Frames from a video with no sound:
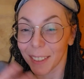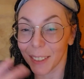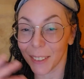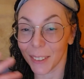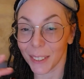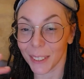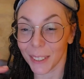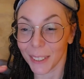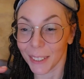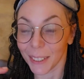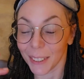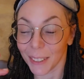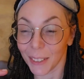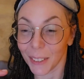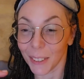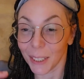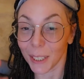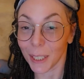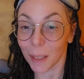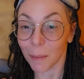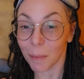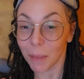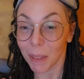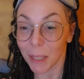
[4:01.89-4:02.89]
There's
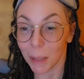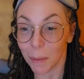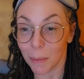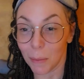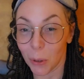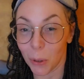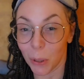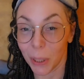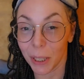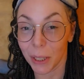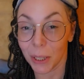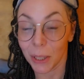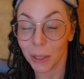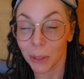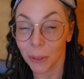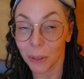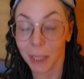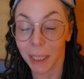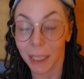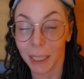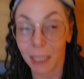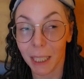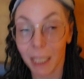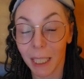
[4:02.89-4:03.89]
something more
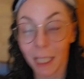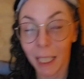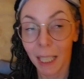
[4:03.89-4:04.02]
to it.